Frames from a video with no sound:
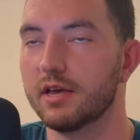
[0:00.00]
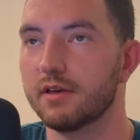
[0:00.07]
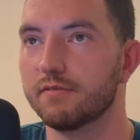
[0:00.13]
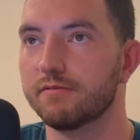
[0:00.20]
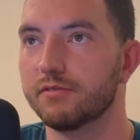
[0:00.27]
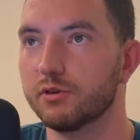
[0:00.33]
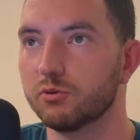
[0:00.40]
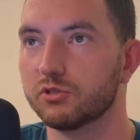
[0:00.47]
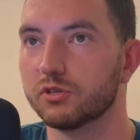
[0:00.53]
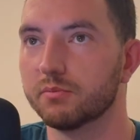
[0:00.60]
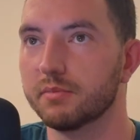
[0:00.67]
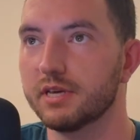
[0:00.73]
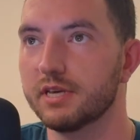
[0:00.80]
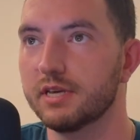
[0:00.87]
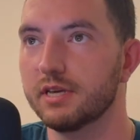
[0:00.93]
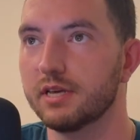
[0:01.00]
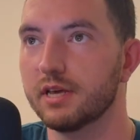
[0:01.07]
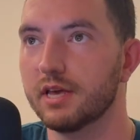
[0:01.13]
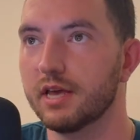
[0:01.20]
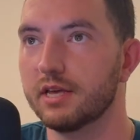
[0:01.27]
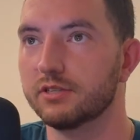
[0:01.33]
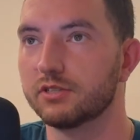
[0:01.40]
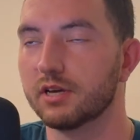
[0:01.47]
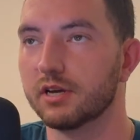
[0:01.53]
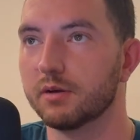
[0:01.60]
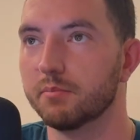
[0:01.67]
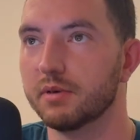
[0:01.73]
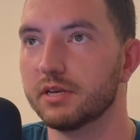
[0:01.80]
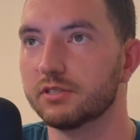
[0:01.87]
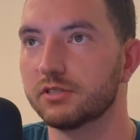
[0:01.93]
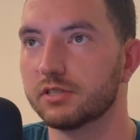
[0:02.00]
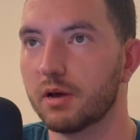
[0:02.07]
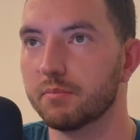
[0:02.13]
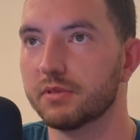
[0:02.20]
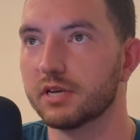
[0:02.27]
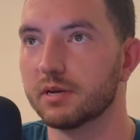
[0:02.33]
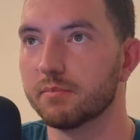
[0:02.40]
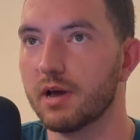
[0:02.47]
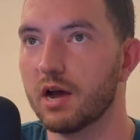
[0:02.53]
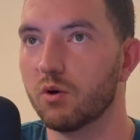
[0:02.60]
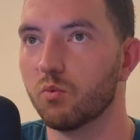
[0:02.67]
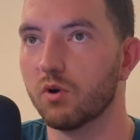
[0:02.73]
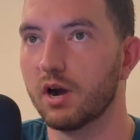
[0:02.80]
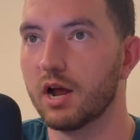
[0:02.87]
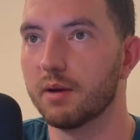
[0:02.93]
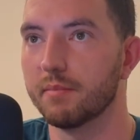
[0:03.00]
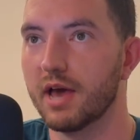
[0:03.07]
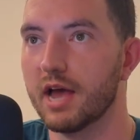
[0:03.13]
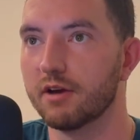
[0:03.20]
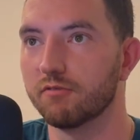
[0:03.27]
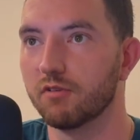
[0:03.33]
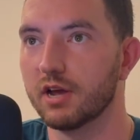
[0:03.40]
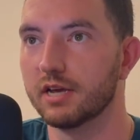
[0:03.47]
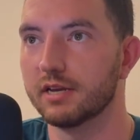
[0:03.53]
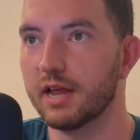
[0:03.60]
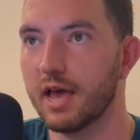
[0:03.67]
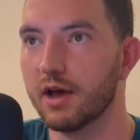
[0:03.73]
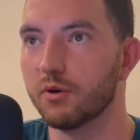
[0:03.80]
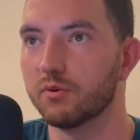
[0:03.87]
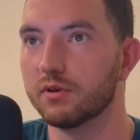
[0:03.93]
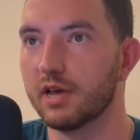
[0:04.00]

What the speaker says: future me is going to miss something about where I'm at right now.